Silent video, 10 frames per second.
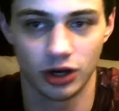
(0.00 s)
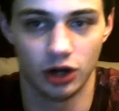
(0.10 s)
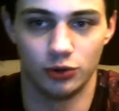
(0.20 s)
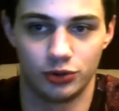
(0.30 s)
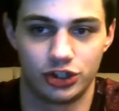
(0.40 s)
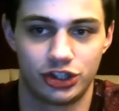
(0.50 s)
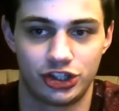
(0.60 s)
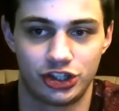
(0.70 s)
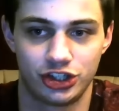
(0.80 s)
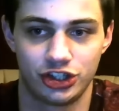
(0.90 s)
Oh
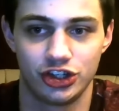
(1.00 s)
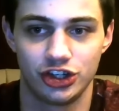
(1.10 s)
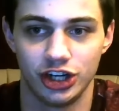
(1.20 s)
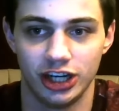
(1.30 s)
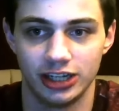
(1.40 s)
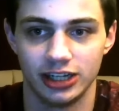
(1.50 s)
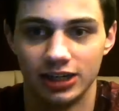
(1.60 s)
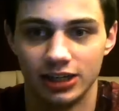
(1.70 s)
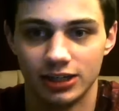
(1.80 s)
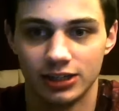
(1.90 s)
shit!
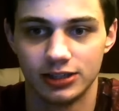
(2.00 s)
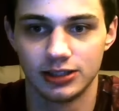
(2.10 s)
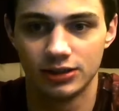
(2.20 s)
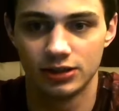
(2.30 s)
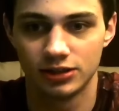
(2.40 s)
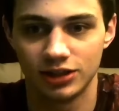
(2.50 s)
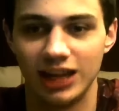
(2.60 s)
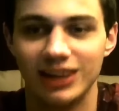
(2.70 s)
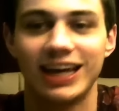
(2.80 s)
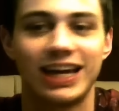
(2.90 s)
I
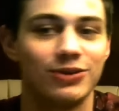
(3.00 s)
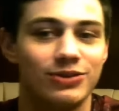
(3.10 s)
like how.